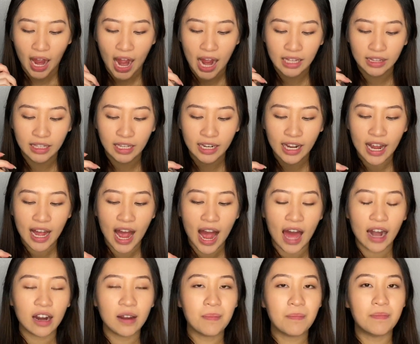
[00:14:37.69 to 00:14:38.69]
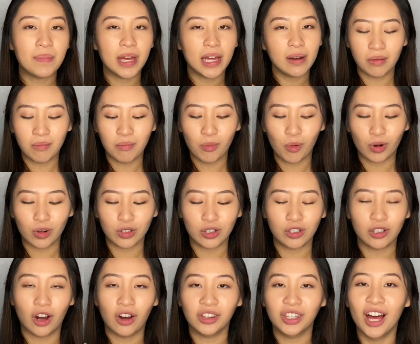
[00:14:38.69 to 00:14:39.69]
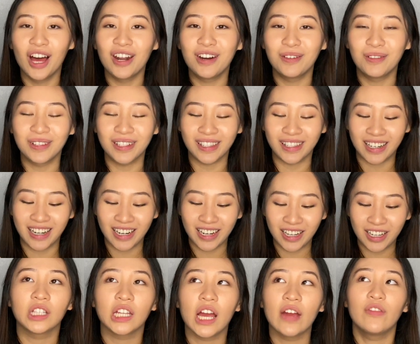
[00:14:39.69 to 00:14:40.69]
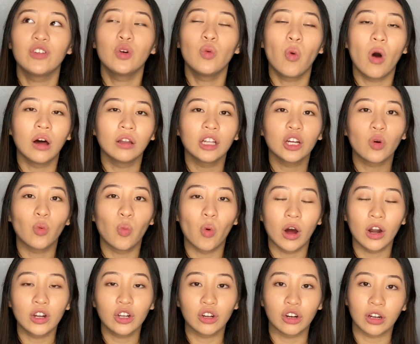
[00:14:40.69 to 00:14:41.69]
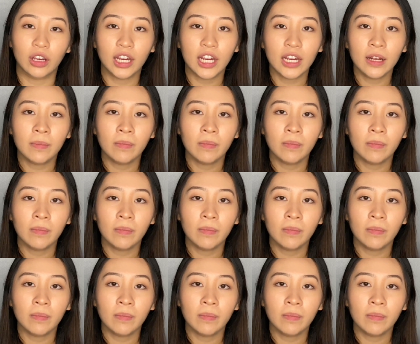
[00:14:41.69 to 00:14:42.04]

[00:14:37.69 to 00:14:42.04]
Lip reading: I think I added a bit more salt than was needed. If you want like one cookie